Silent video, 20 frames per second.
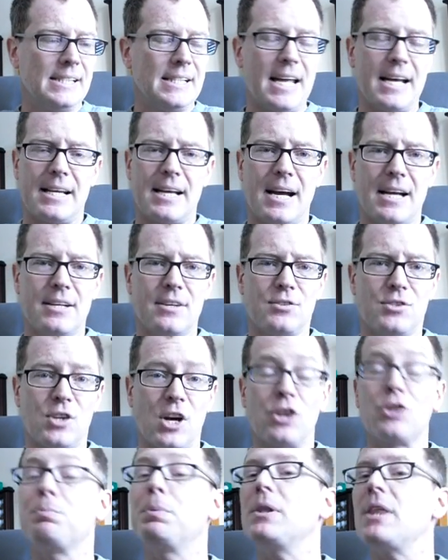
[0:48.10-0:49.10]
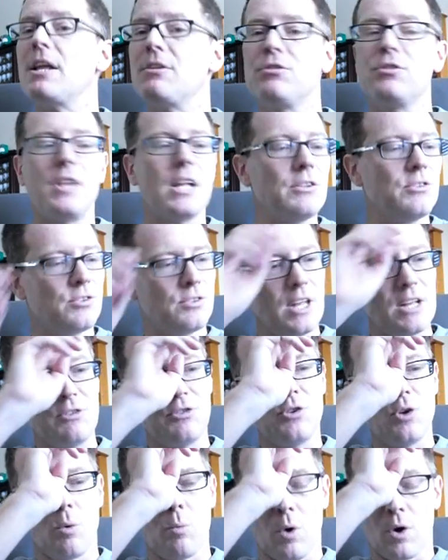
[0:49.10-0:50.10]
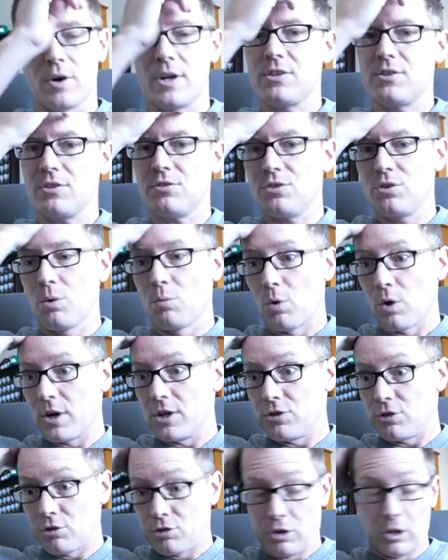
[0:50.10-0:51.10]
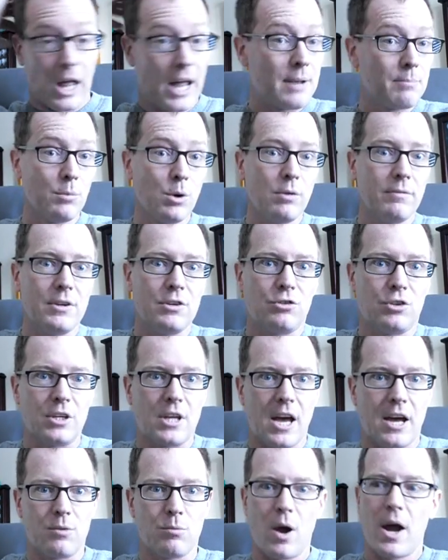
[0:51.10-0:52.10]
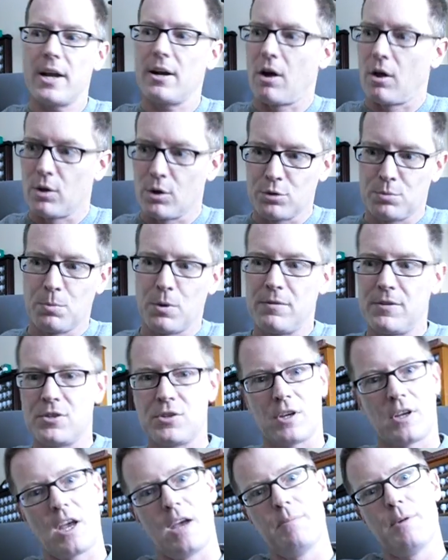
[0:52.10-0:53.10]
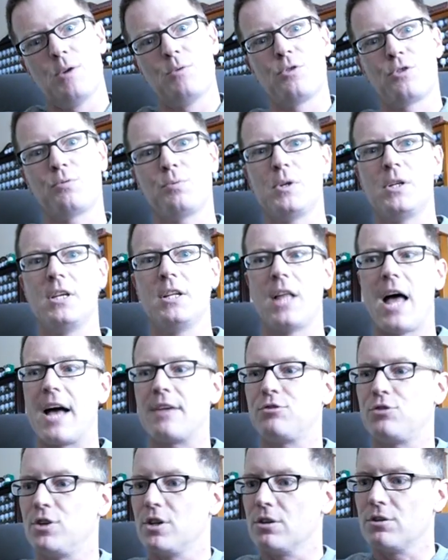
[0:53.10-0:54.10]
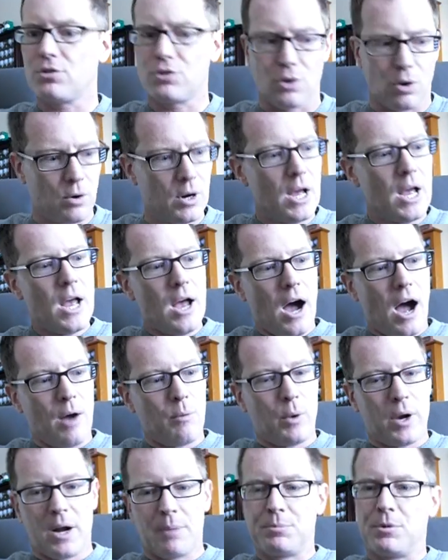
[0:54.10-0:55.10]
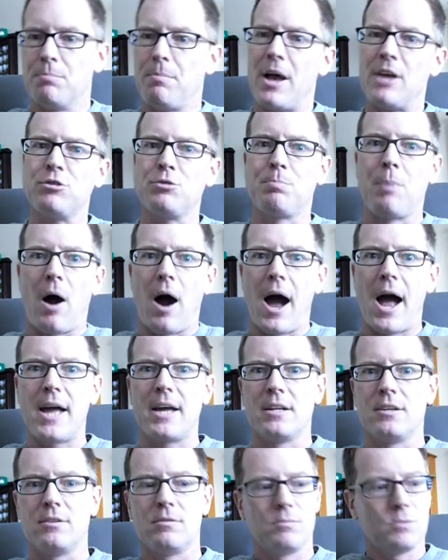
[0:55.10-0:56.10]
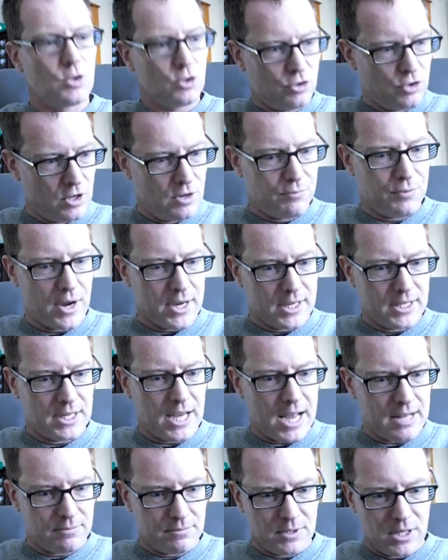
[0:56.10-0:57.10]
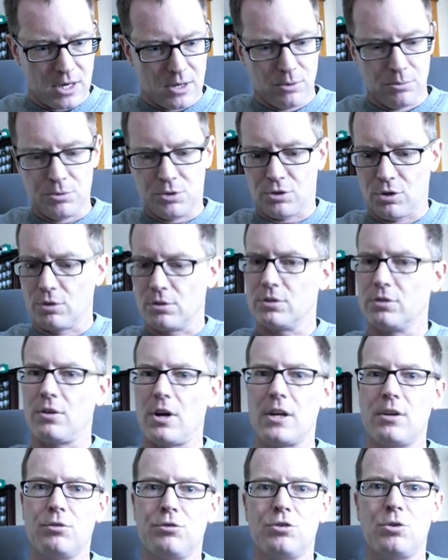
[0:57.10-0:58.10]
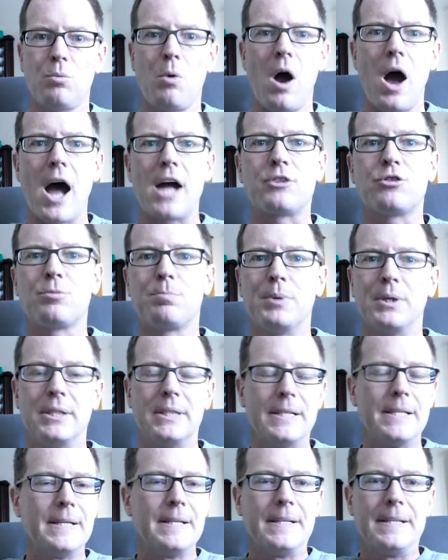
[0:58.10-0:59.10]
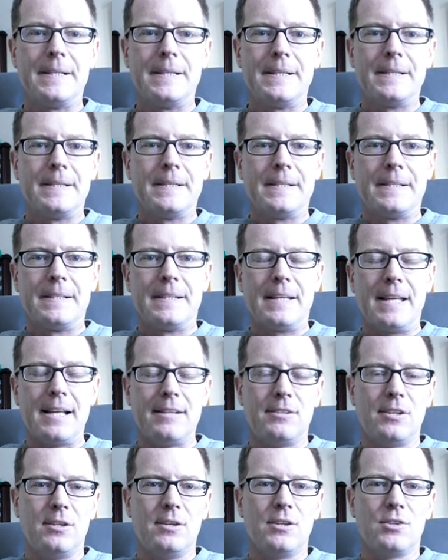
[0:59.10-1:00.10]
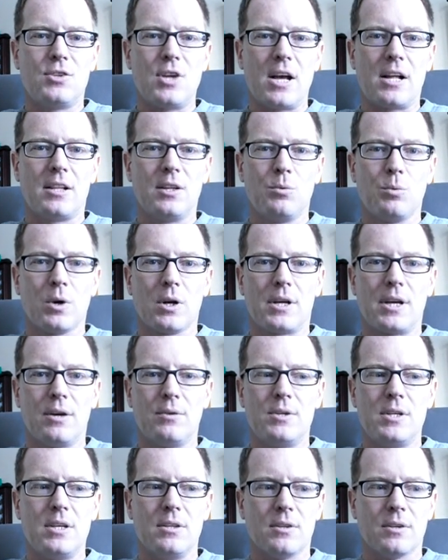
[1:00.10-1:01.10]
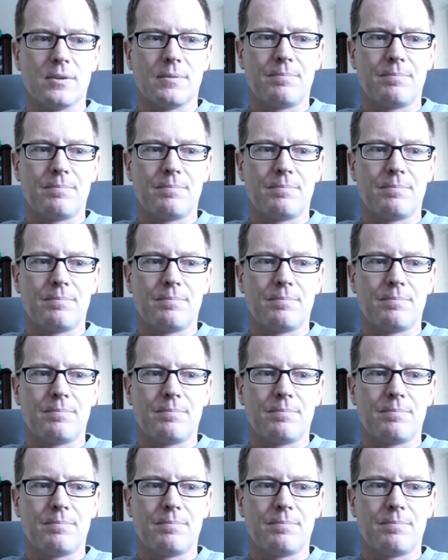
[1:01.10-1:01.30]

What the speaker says: kind of sucks, but that's no worries. It's no worries. There's a lot of movies to get, right? All those movies that came out in 3D last year. So I went up to Best Buy and to see if I could get, you know, certain titles to watch, but that didn't exactly work out either.